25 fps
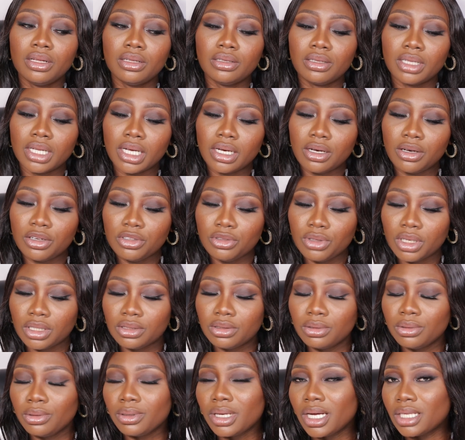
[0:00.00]
Now you have
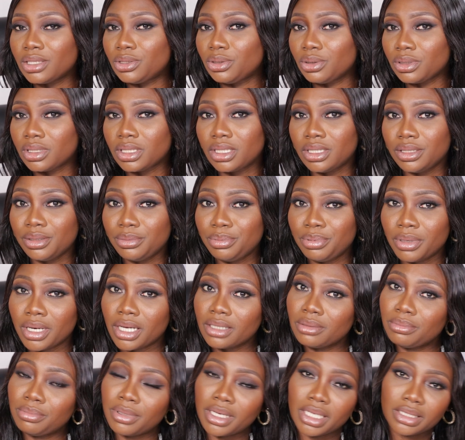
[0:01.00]
to look at your
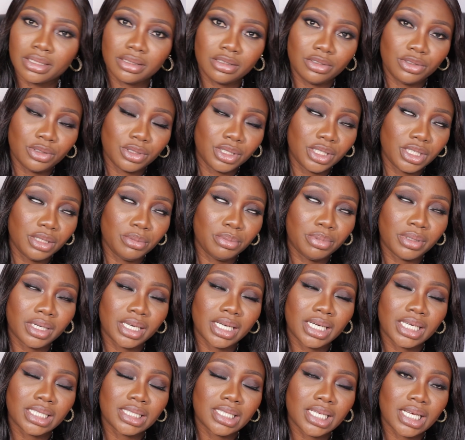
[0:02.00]

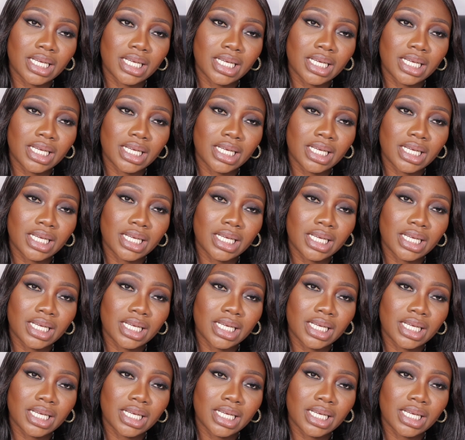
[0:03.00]
keypad